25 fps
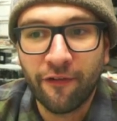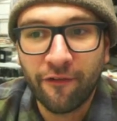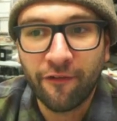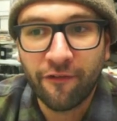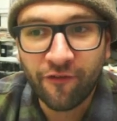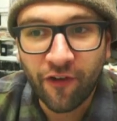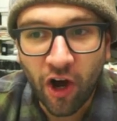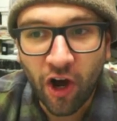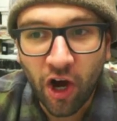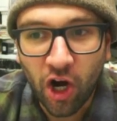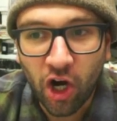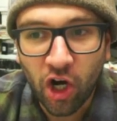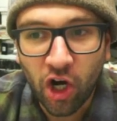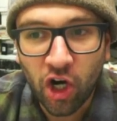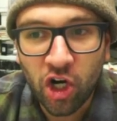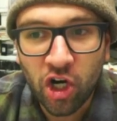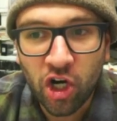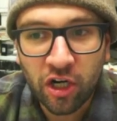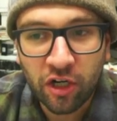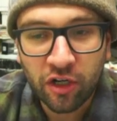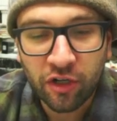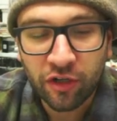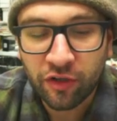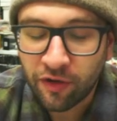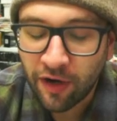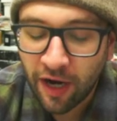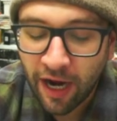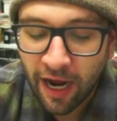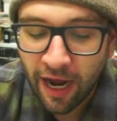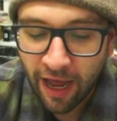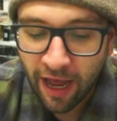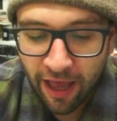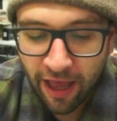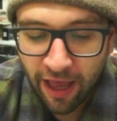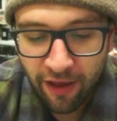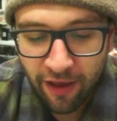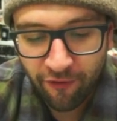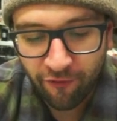far
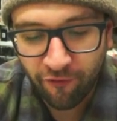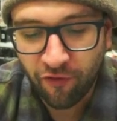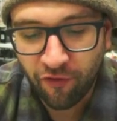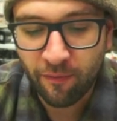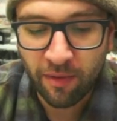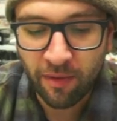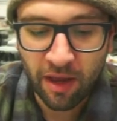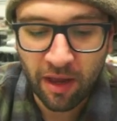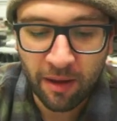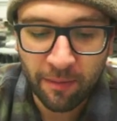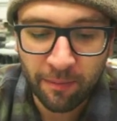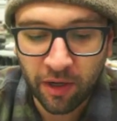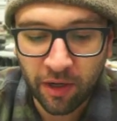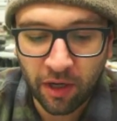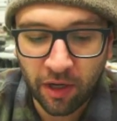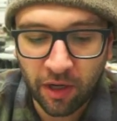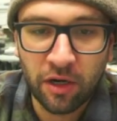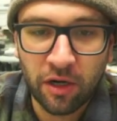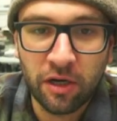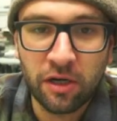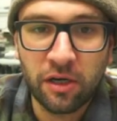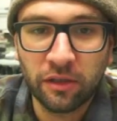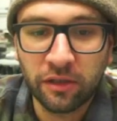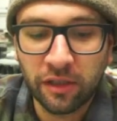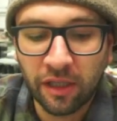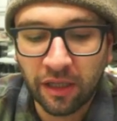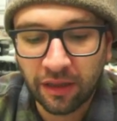cry from a book called